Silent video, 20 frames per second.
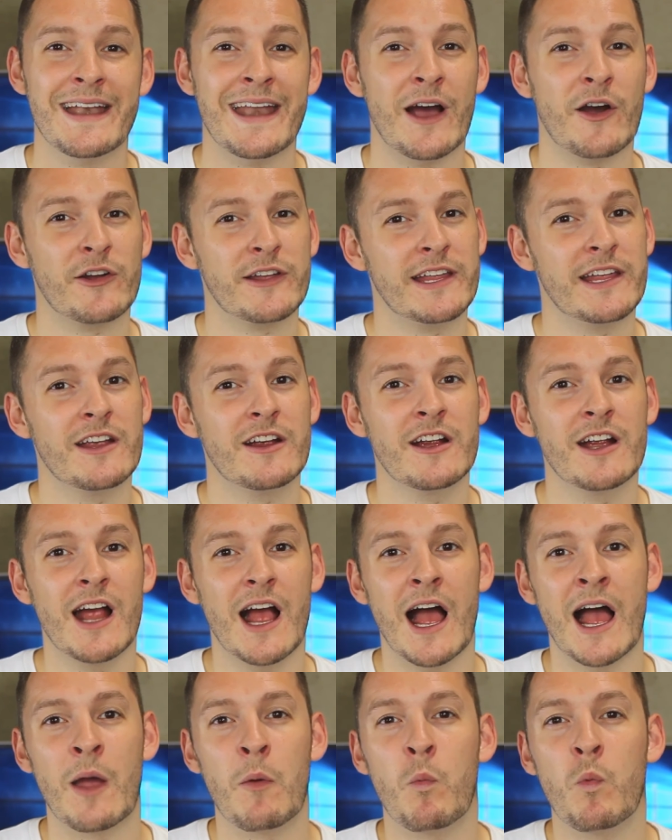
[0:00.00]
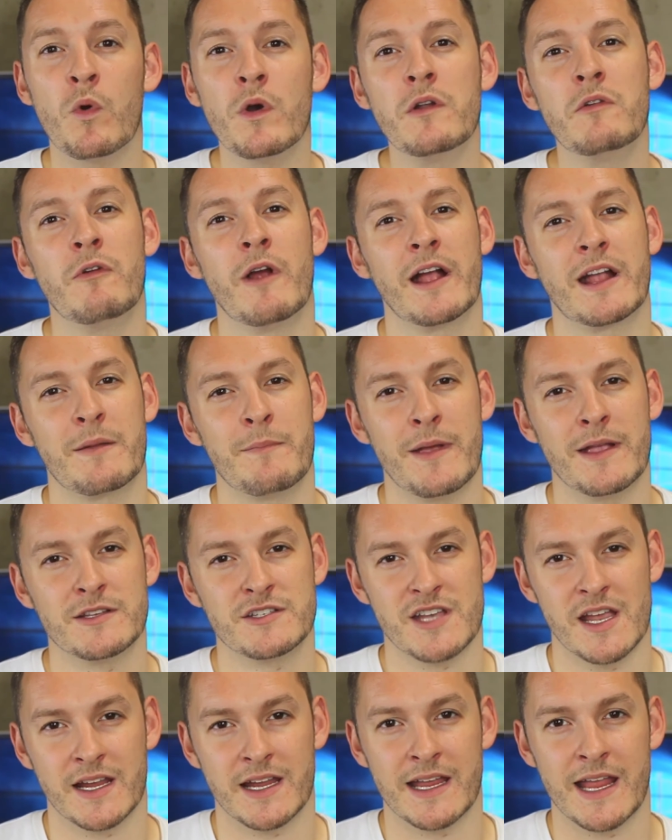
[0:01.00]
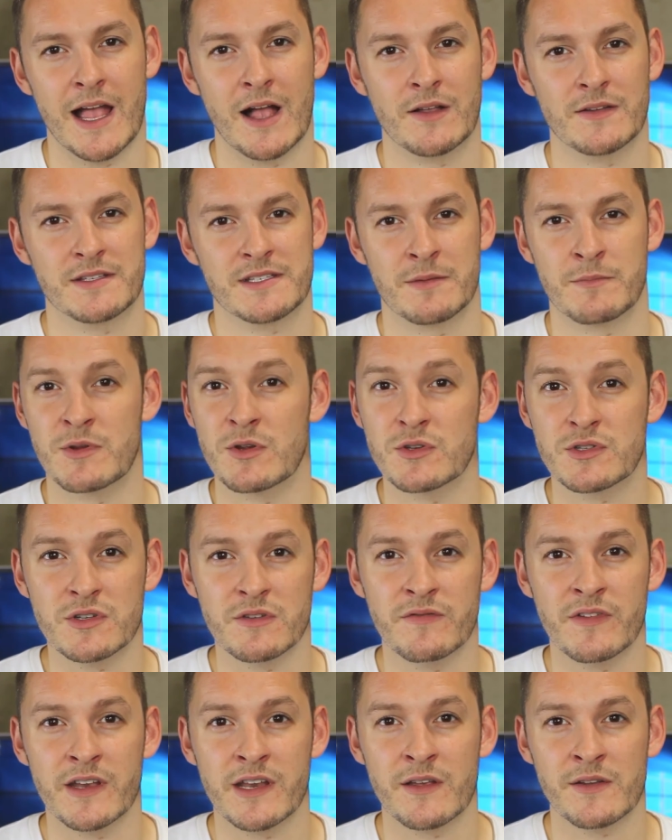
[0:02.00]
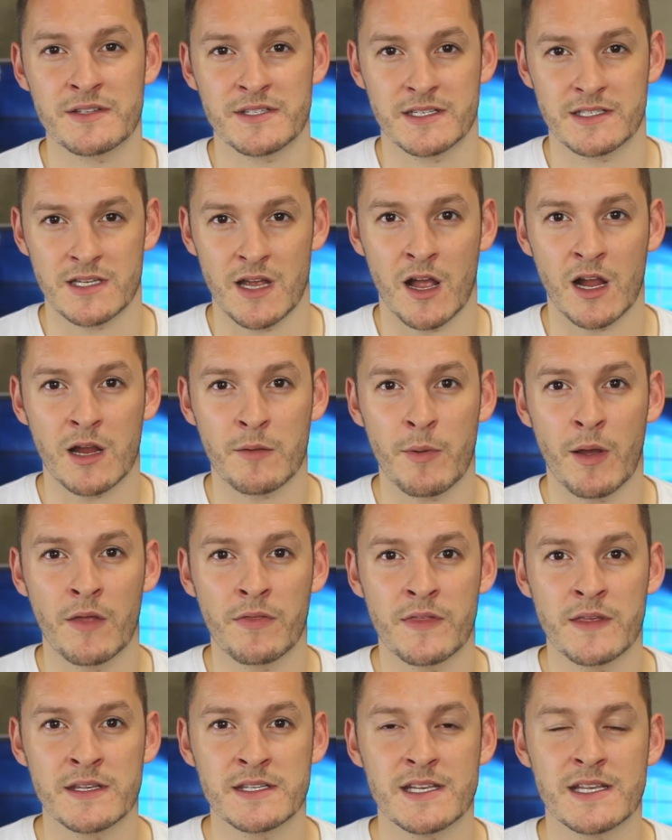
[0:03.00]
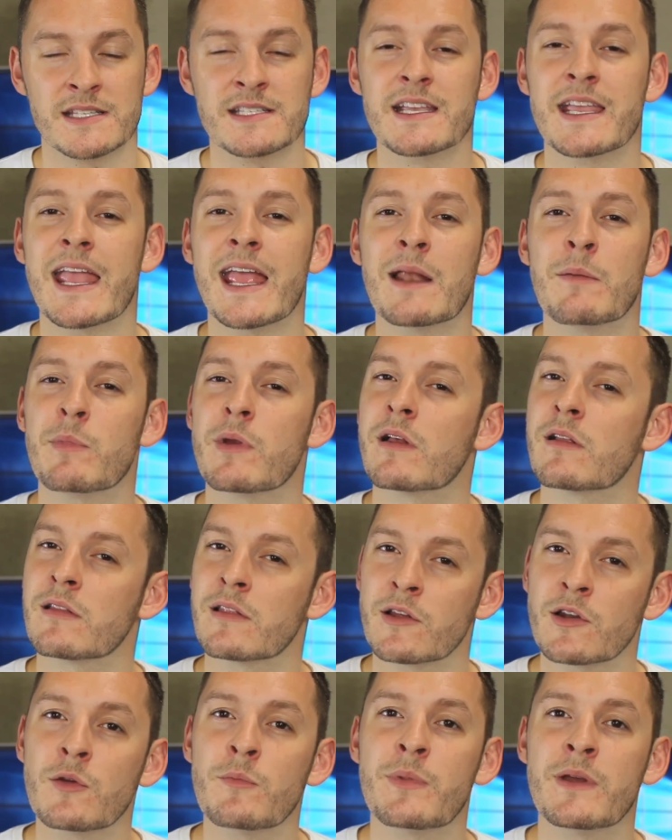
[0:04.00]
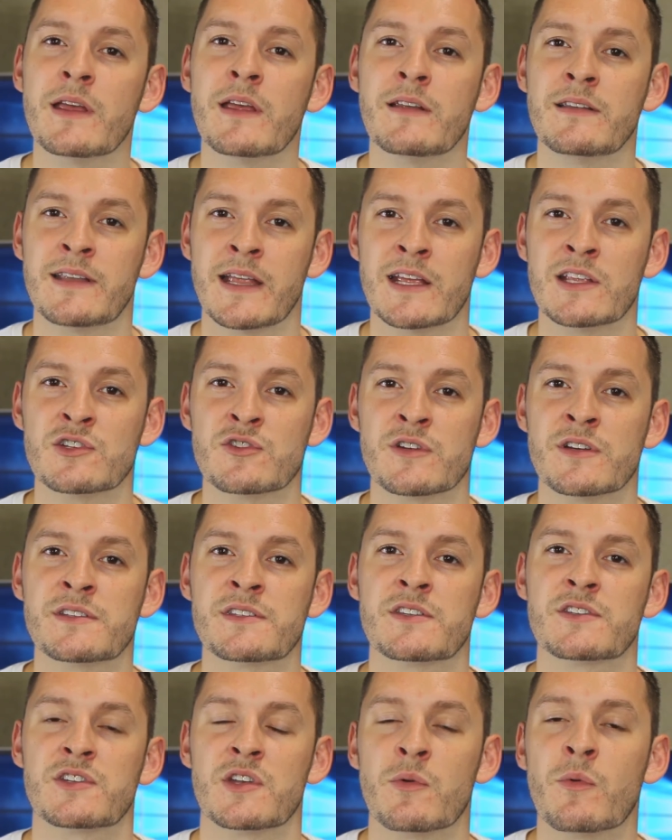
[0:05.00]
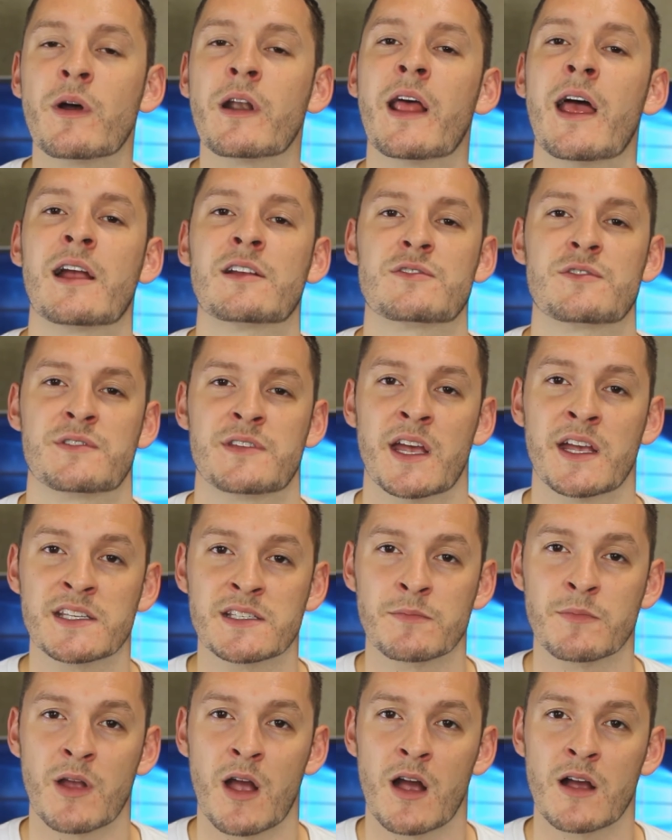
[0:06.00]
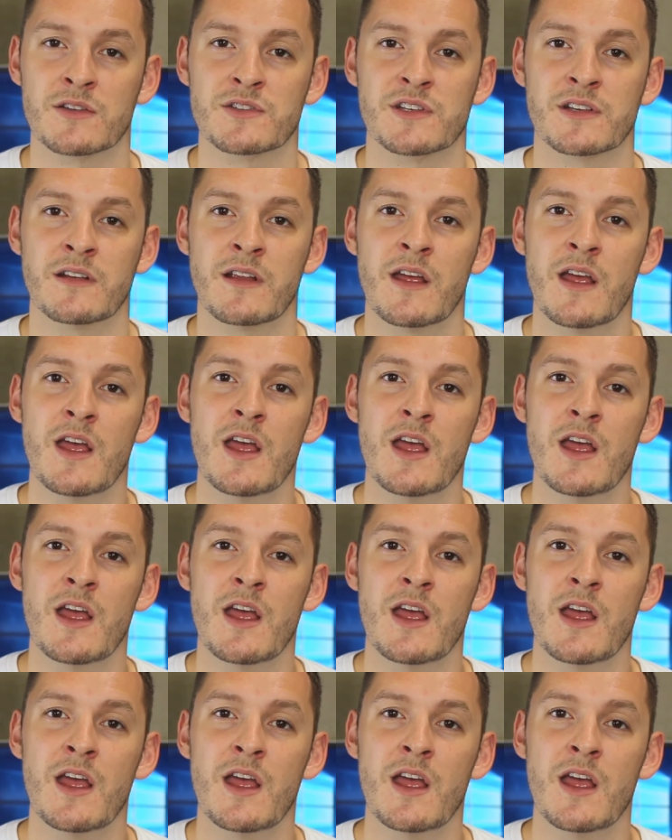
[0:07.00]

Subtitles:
Now here, I would recommend checking out some YouTube videos that talk about this because it can be a little bit dangerous, so you want to exercise some caution.